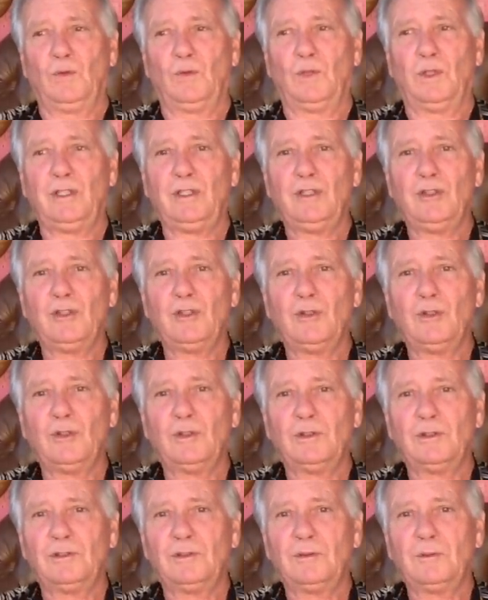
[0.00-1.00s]
When
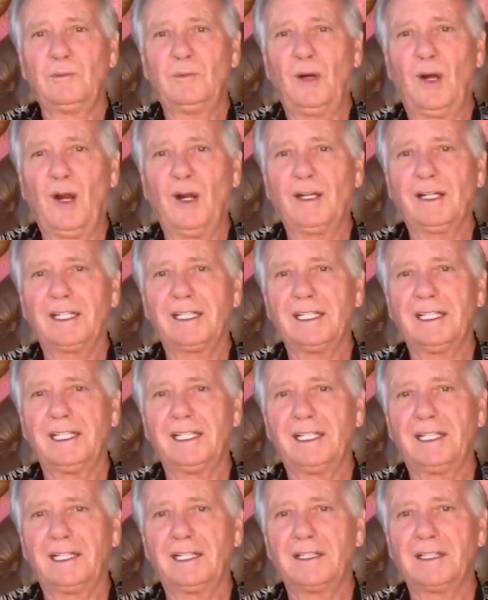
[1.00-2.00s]
you park
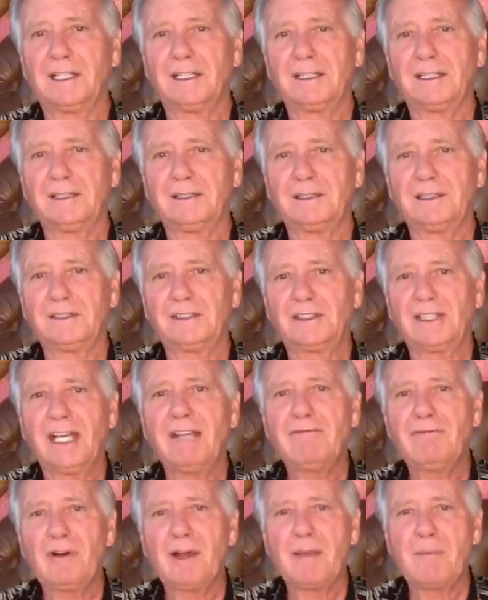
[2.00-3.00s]
in a
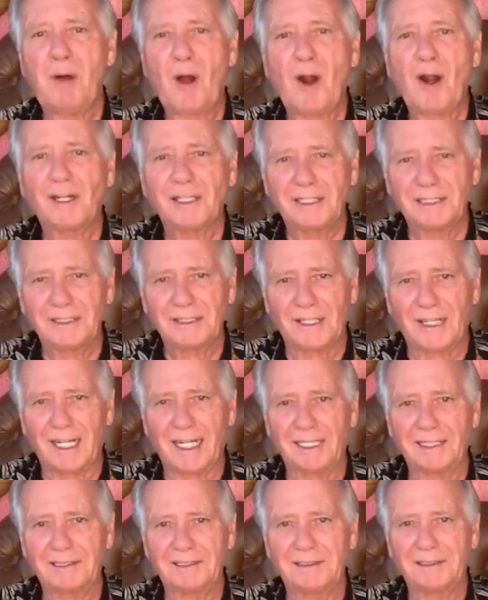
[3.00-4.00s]
Safeway parking
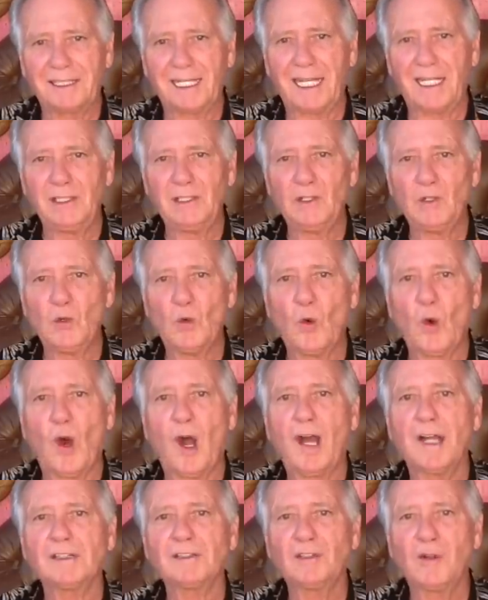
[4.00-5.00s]
lot and you
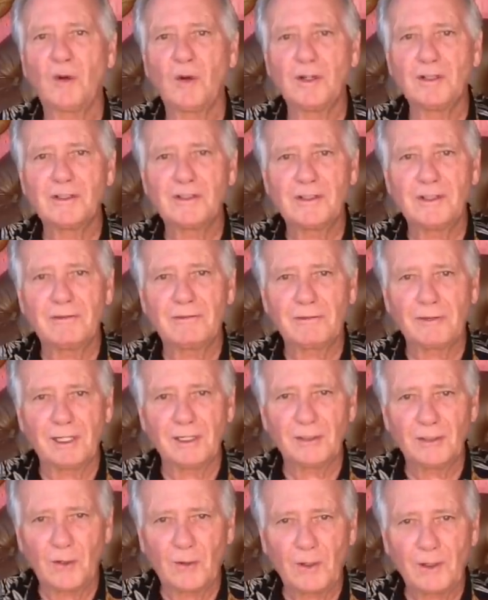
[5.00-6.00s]
walk towards the
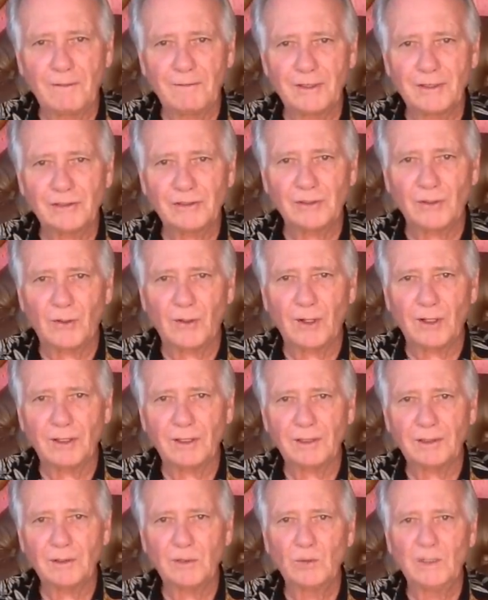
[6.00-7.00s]
front door of the store,
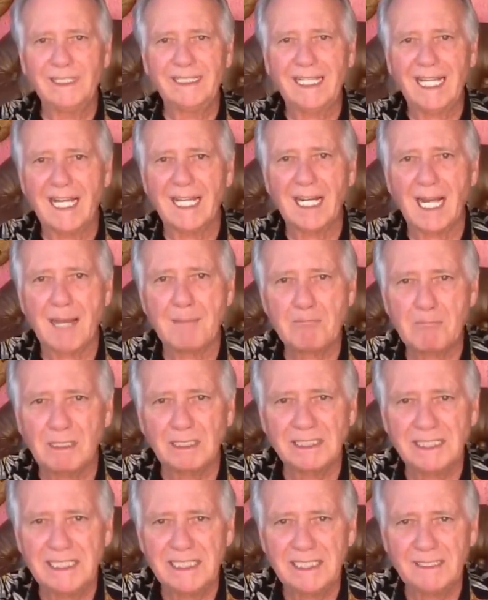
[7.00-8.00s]
we cannot
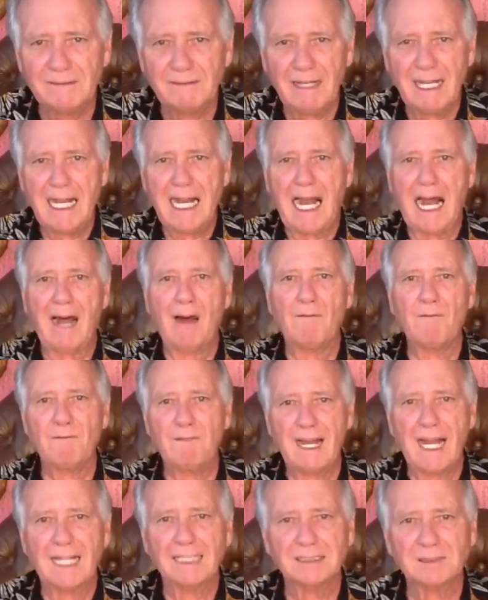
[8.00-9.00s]
believe how
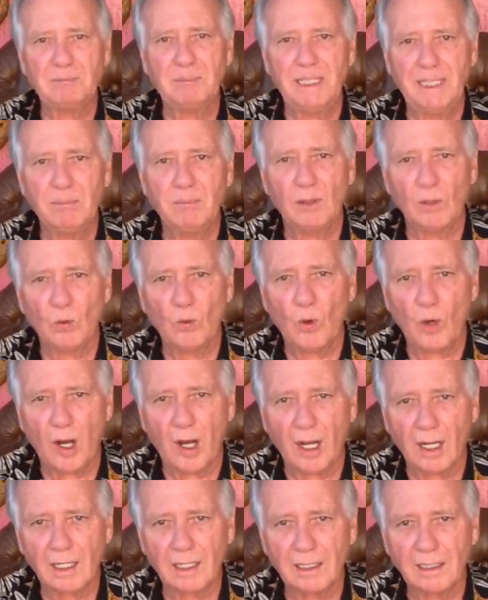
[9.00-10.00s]
fast people
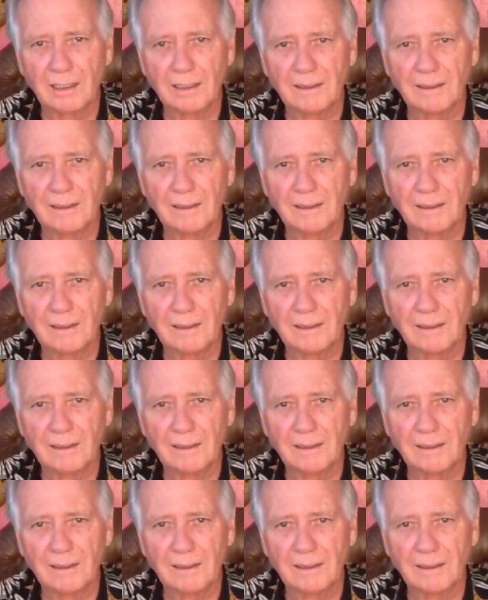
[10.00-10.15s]
walk.